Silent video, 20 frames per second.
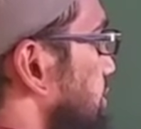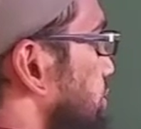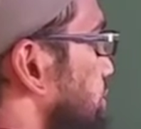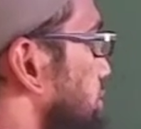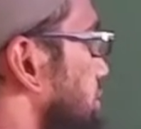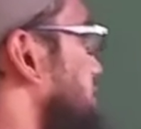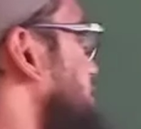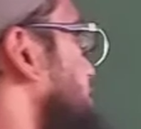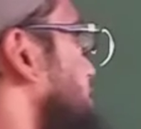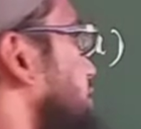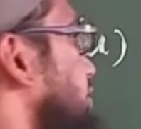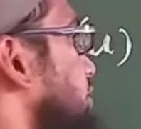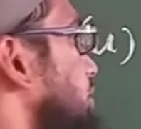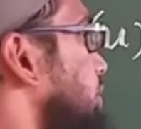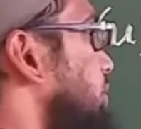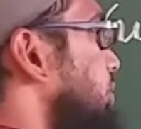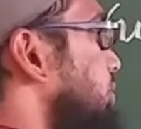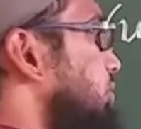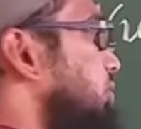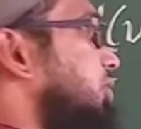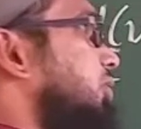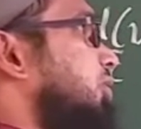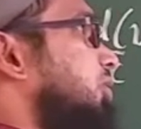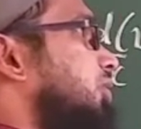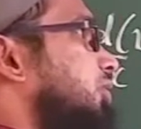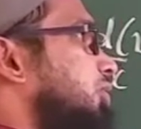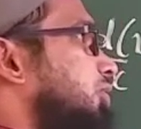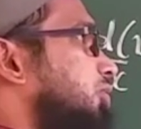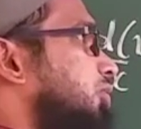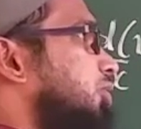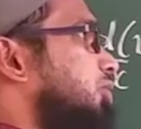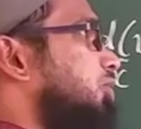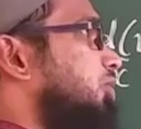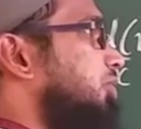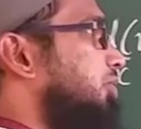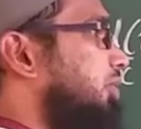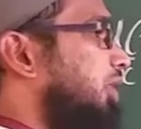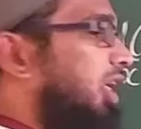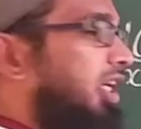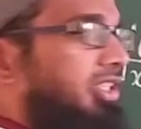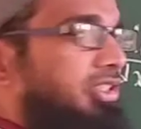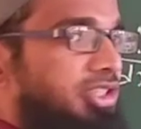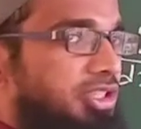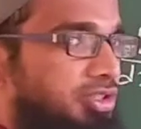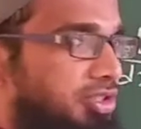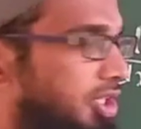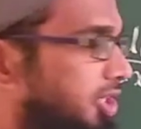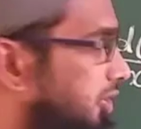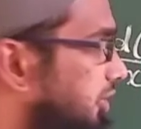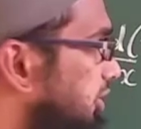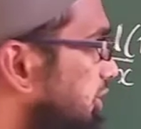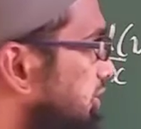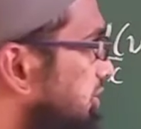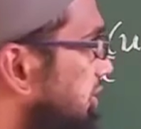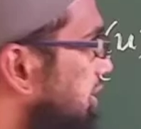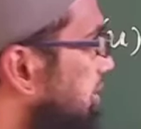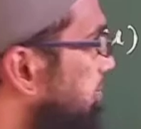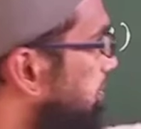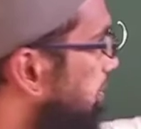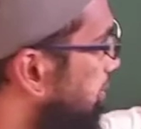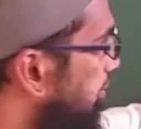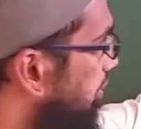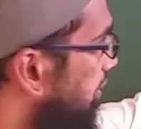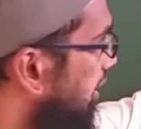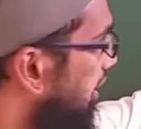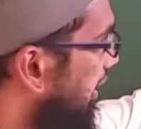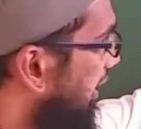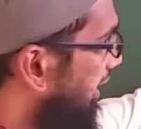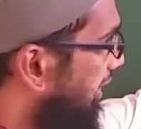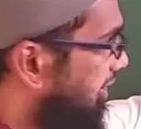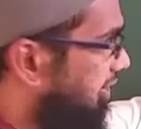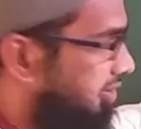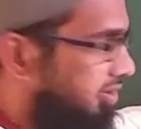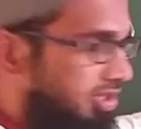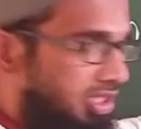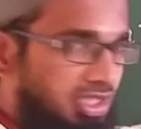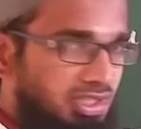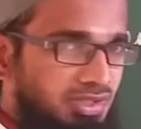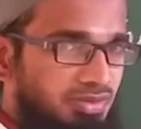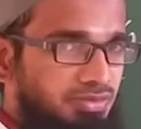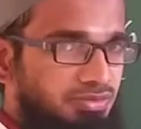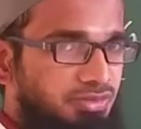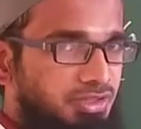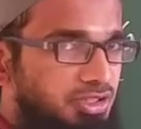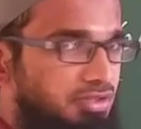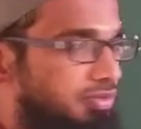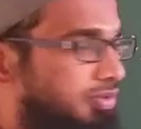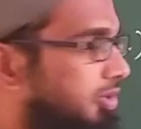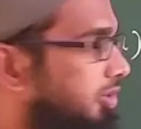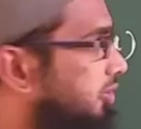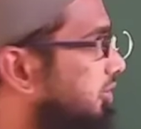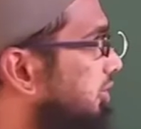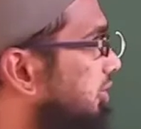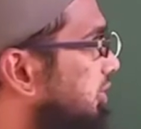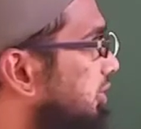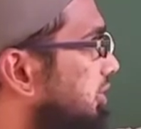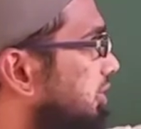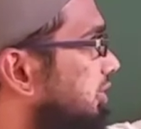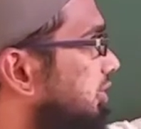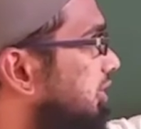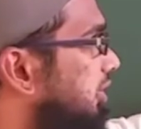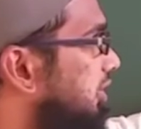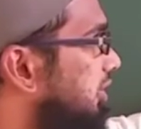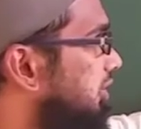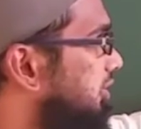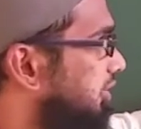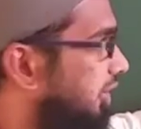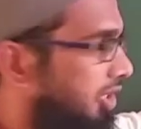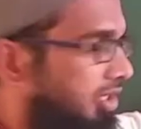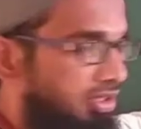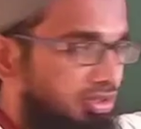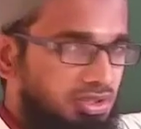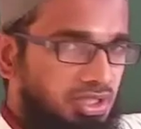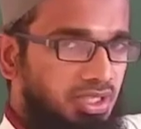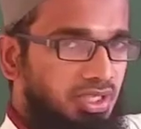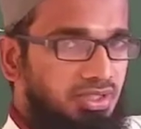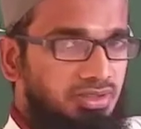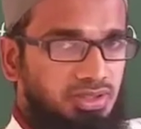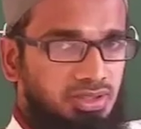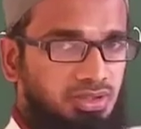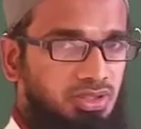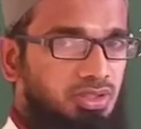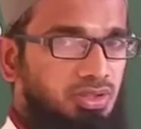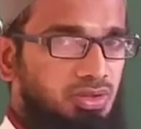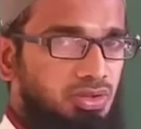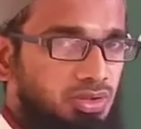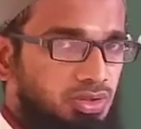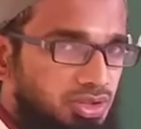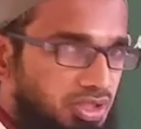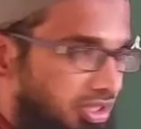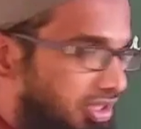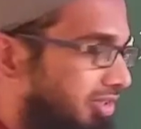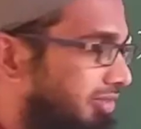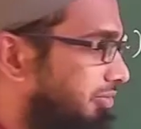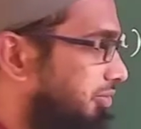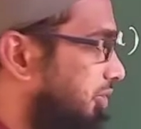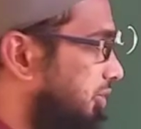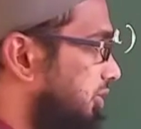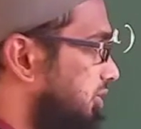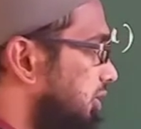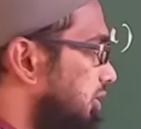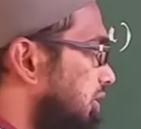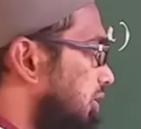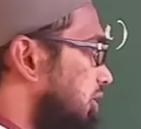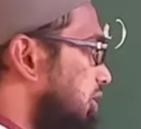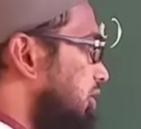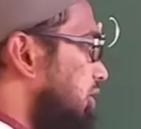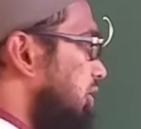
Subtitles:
So that is equal to, so I'll just take this e power x as first function, the sin x as a second function.